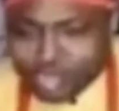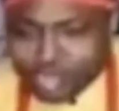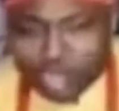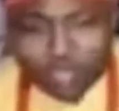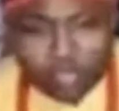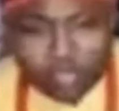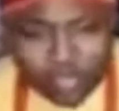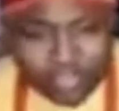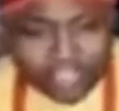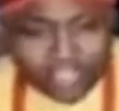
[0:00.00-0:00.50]

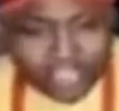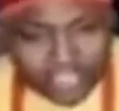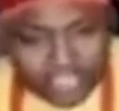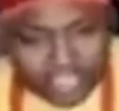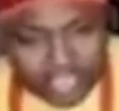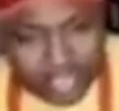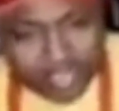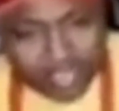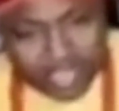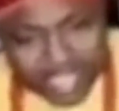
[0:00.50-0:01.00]
to put
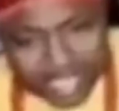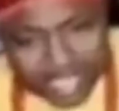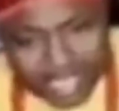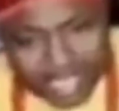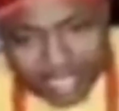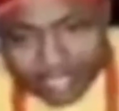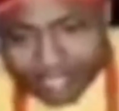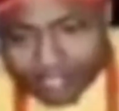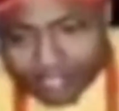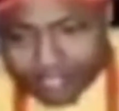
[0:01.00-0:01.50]
things
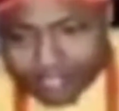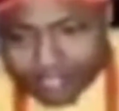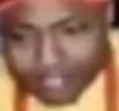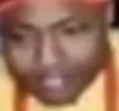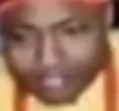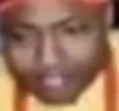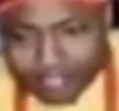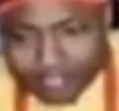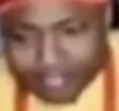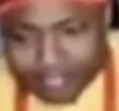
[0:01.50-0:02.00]
together.
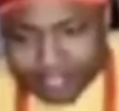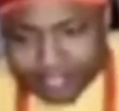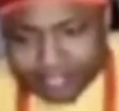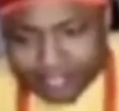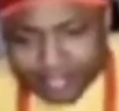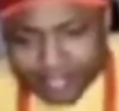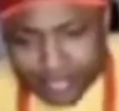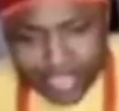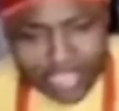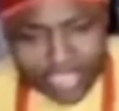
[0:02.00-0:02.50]

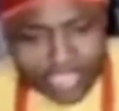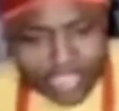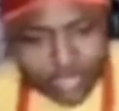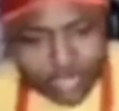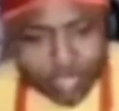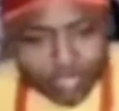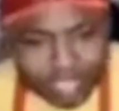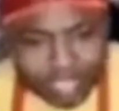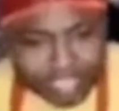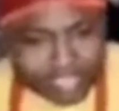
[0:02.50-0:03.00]
so that it
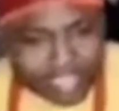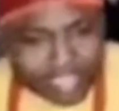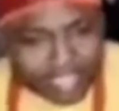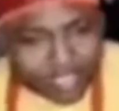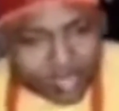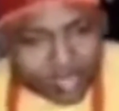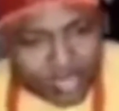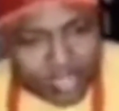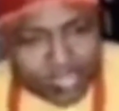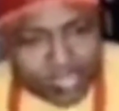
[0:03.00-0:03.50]
will make
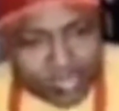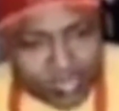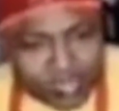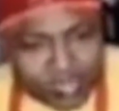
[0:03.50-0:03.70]
sense when you